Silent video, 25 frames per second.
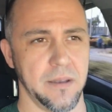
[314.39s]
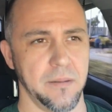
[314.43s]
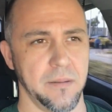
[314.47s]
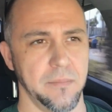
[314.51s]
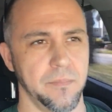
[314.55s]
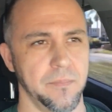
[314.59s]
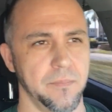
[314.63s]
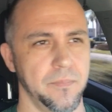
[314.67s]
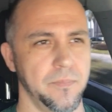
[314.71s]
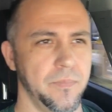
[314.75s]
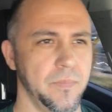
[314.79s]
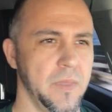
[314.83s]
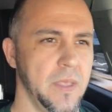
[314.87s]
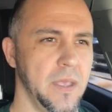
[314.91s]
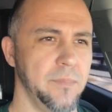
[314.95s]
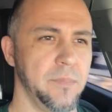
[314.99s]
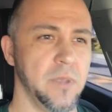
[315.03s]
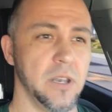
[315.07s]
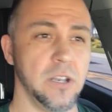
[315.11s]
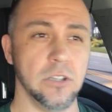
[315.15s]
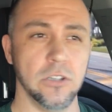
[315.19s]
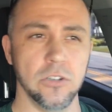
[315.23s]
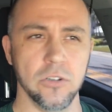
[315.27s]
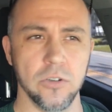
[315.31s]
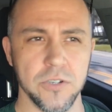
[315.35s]
I'm going
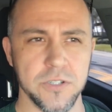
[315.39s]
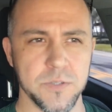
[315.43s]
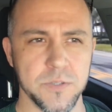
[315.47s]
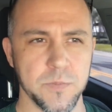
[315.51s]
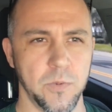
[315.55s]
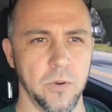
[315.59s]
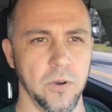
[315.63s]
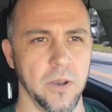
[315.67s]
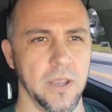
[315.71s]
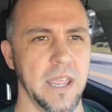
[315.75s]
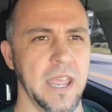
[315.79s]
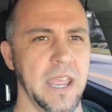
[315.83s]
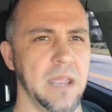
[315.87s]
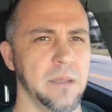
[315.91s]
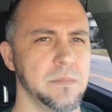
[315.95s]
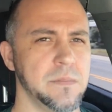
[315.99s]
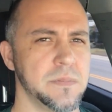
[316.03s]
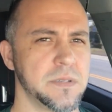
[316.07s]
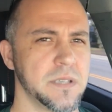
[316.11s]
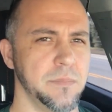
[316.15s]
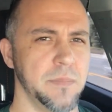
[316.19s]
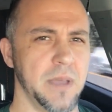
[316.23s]
to lose more games.